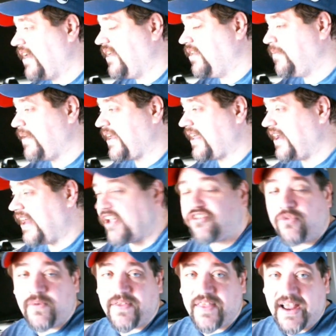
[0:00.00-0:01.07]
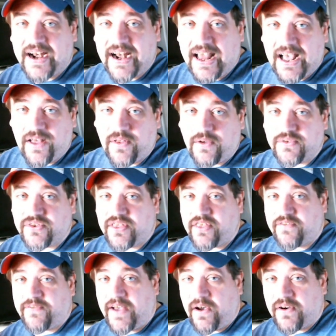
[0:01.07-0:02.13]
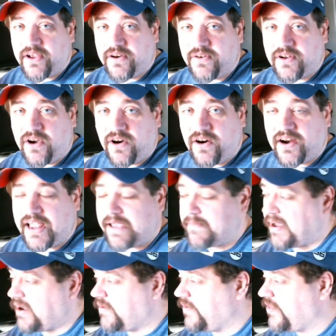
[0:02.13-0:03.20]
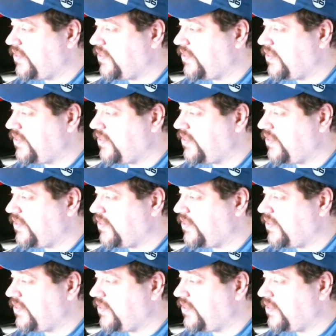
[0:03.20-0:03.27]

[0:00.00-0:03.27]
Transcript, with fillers: got a little bit of connection with that now. Obviously, the Falcon car came out